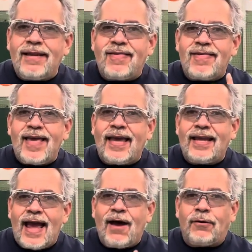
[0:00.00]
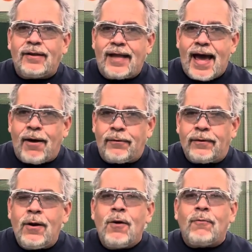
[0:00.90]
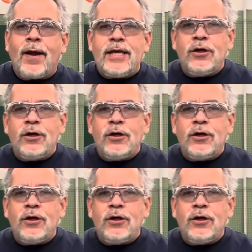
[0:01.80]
say it out loud, right?